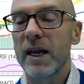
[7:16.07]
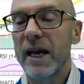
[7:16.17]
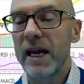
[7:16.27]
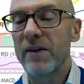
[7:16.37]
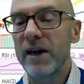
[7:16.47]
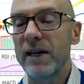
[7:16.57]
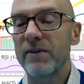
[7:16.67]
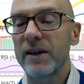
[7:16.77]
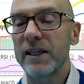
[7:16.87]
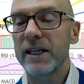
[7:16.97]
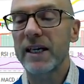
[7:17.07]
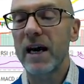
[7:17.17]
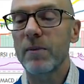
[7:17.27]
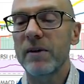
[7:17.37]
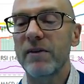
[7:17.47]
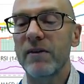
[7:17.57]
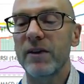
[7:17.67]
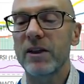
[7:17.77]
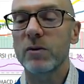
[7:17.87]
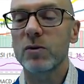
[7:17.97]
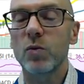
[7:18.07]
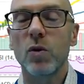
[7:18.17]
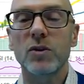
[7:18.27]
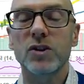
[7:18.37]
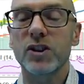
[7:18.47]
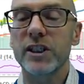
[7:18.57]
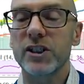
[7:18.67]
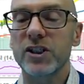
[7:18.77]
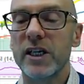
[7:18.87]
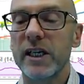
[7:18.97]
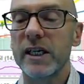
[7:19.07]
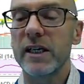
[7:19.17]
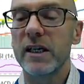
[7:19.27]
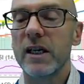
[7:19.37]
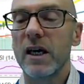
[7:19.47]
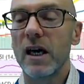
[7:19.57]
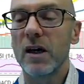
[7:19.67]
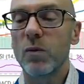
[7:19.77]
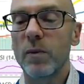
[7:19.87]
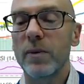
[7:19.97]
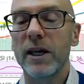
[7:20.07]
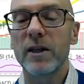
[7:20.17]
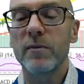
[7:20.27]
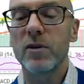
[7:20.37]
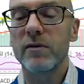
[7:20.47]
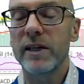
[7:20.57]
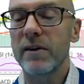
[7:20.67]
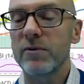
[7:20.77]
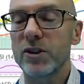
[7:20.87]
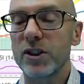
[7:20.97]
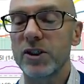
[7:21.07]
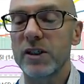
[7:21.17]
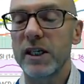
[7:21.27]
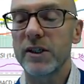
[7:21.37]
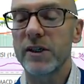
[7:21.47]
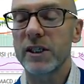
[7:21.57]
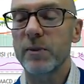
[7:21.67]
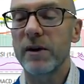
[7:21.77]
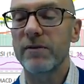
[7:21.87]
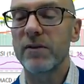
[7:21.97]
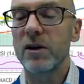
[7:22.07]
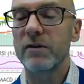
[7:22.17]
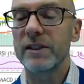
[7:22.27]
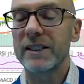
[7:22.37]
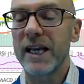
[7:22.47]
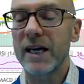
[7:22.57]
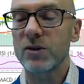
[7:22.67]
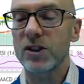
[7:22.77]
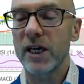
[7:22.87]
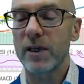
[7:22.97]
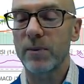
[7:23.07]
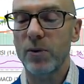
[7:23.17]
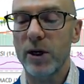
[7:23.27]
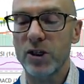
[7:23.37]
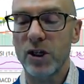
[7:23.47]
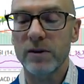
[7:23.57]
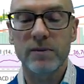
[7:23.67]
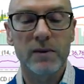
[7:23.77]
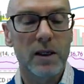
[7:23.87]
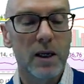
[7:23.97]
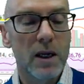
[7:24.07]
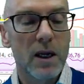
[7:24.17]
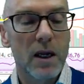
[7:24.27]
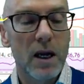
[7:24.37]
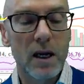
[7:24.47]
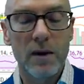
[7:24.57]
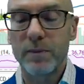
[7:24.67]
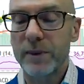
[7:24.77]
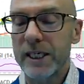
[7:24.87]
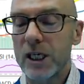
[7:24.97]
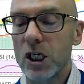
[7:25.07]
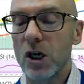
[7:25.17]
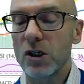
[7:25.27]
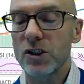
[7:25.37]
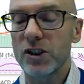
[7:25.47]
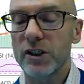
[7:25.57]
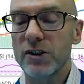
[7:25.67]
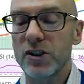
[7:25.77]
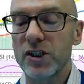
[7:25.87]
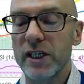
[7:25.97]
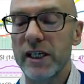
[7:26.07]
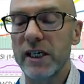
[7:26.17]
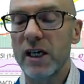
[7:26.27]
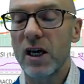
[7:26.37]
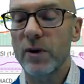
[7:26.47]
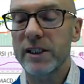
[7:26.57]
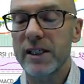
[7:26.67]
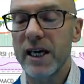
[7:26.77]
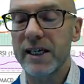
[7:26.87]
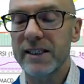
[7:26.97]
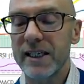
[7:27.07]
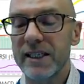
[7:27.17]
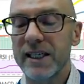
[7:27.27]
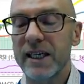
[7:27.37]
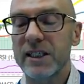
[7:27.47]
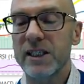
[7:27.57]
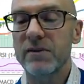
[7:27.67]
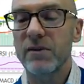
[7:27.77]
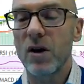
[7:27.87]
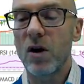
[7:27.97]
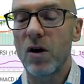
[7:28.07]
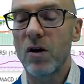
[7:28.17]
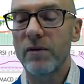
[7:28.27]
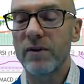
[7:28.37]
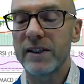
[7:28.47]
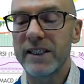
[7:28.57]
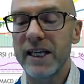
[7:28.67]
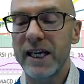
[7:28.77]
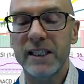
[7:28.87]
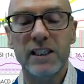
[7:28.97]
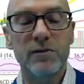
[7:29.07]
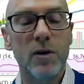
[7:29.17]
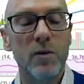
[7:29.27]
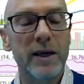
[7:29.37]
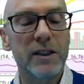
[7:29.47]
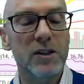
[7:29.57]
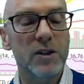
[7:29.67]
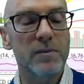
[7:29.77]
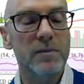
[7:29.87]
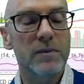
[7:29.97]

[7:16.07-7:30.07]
If anything, the gap, if it fills up to 116, would be at the moving averages, and then you'd expect further downside pressure, because you can see the RSI is indicative of negative momentum,